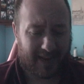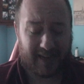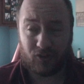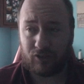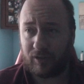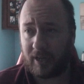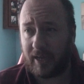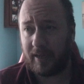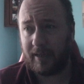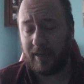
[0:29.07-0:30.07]
It's
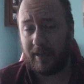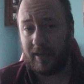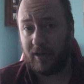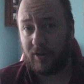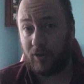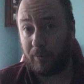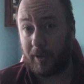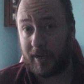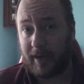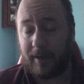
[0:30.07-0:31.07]
not
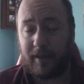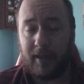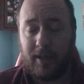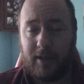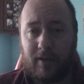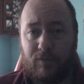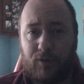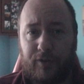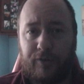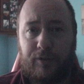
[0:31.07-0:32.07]
working. I've
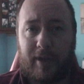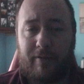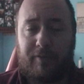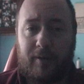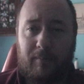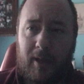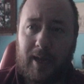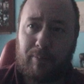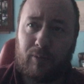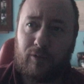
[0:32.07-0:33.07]
tried to get
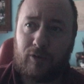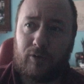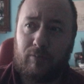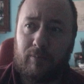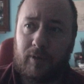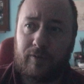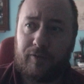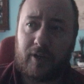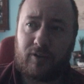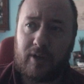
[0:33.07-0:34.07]
Apple to
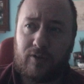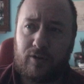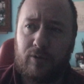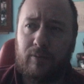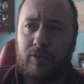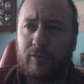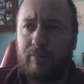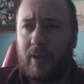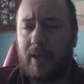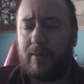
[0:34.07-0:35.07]
fix the issue.
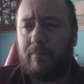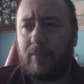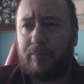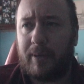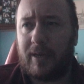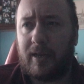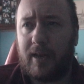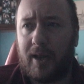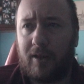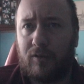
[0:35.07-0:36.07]
It's been in
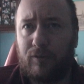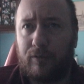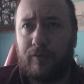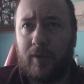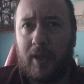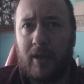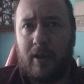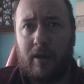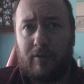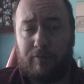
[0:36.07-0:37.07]
the last sort of
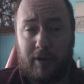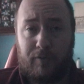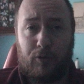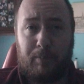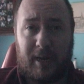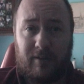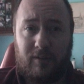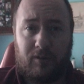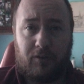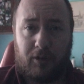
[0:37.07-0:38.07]
3 or 4
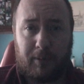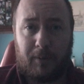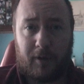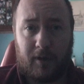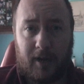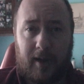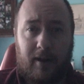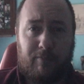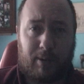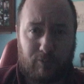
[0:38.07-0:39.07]
betas, it's not been working, and
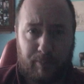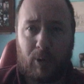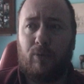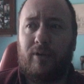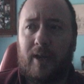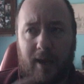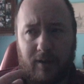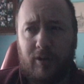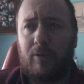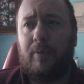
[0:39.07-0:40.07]
I've been reporting again,
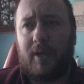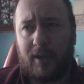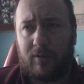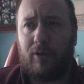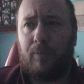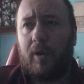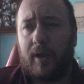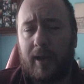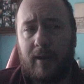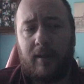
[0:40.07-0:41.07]
it's not
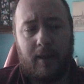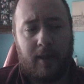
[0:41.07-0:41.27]
working.